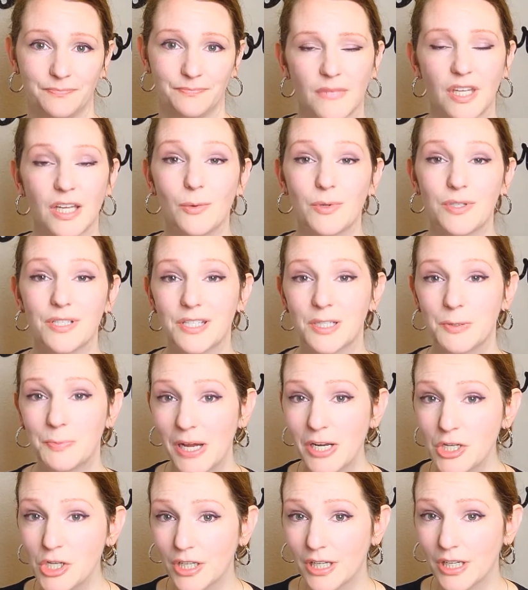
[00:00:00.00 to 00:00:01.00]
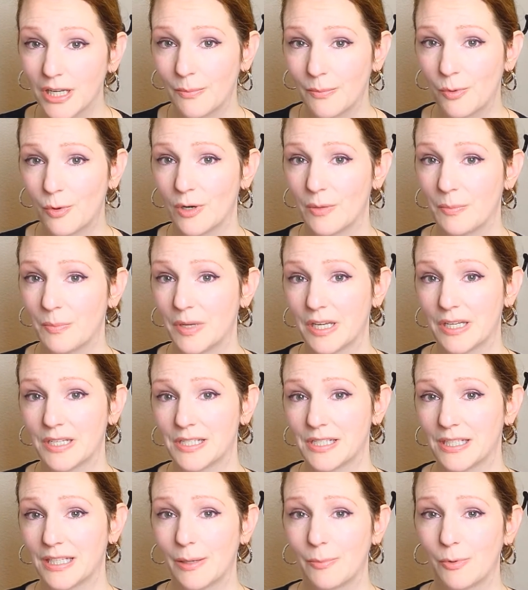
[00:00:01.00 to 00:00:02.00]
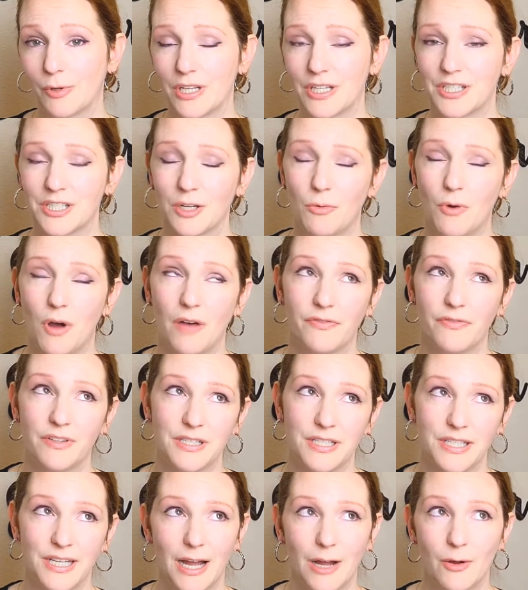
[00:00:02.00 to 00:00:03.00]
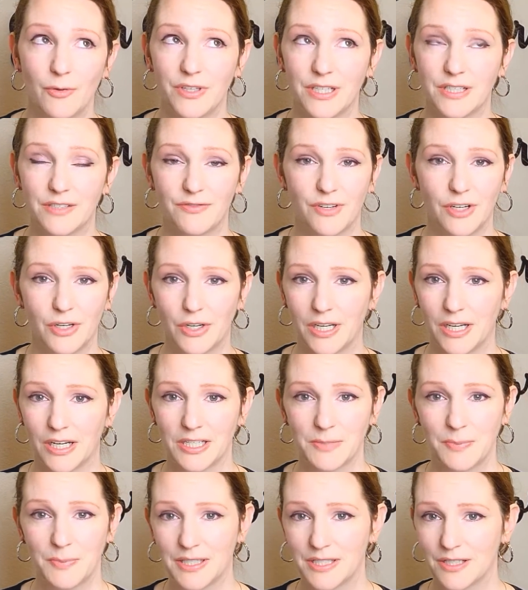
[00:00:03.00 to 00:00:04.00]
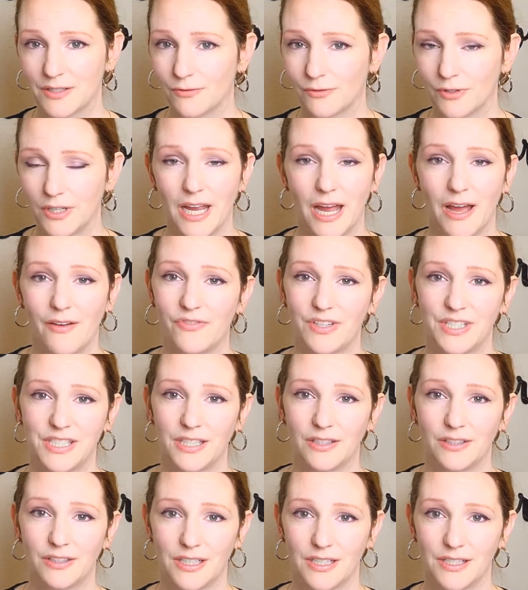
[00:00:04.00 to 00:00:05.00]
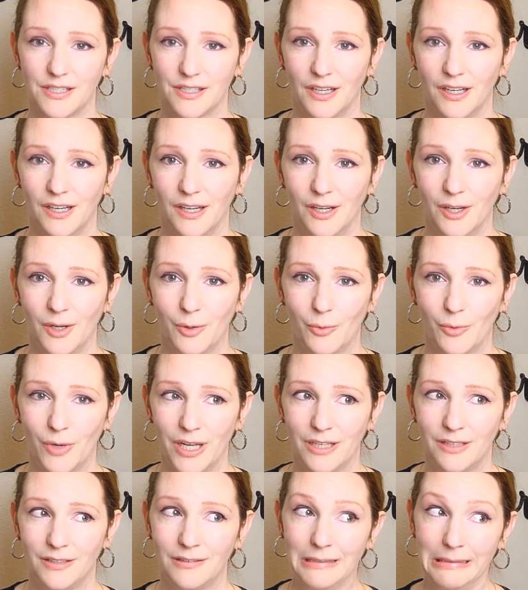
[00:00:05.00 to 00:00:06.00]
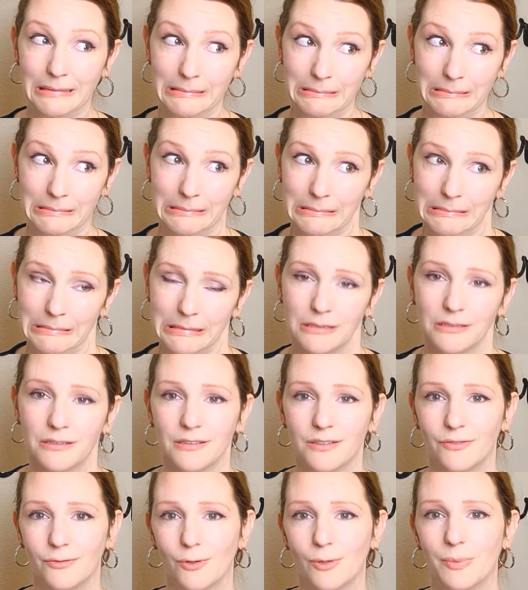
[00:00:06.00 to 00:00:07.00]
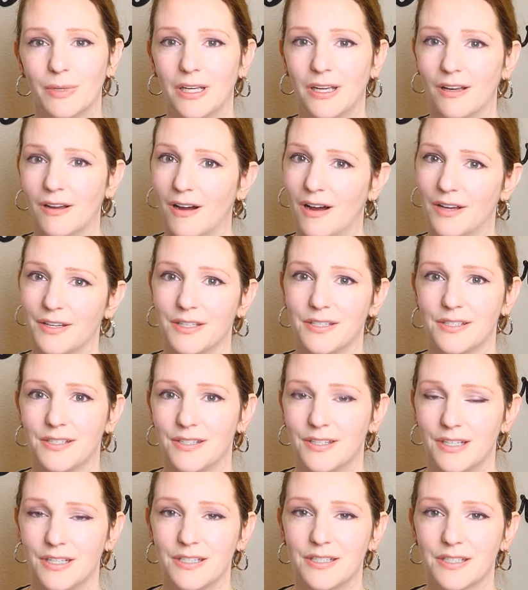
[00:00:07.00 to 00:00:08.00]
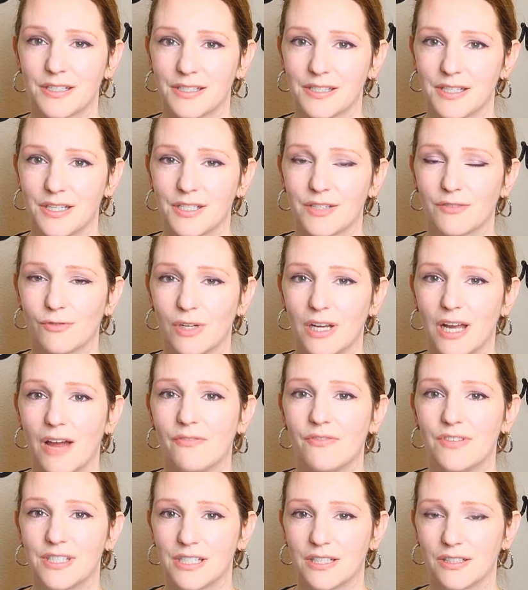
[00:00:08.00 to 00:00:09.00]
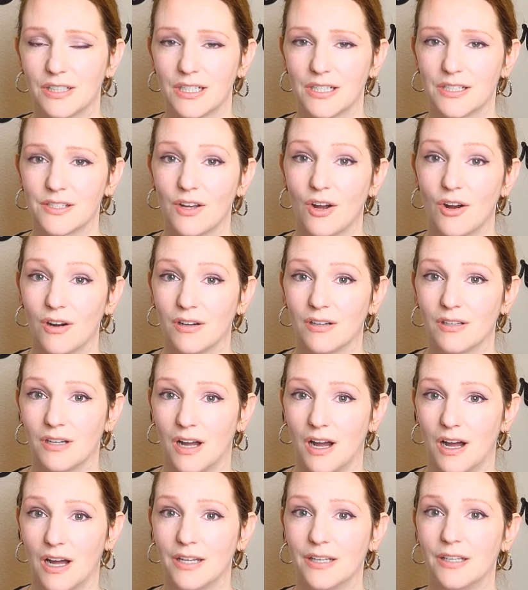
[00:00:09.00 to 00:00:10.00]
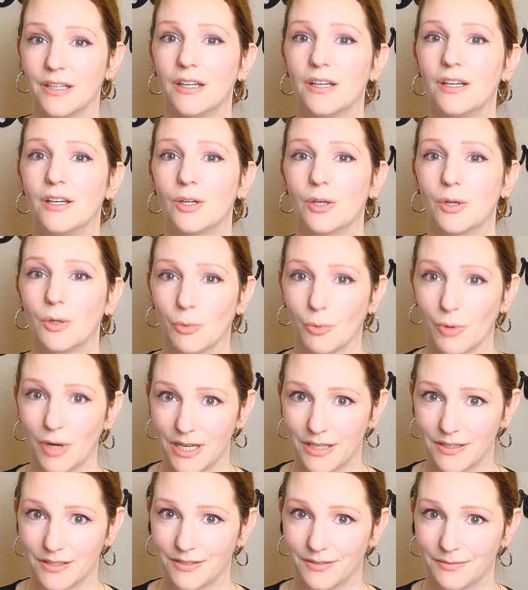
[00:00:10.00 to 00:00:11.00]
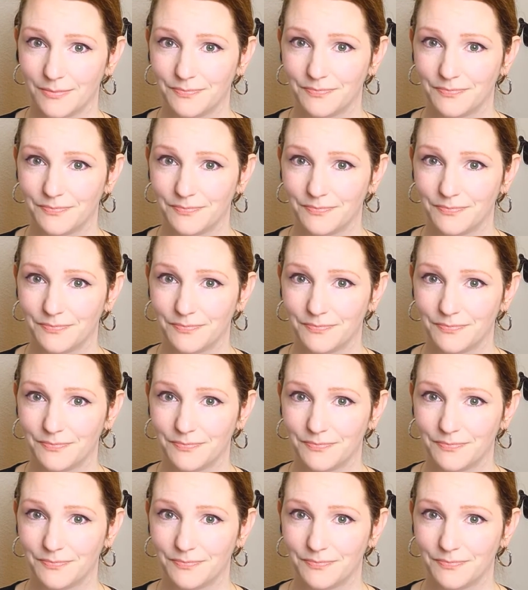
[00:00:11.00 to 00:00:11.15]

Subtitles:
It was especially important because celebrities so often tout these very expensive rehab facilities when, if we're being honest, these successive rehab facilities are not great.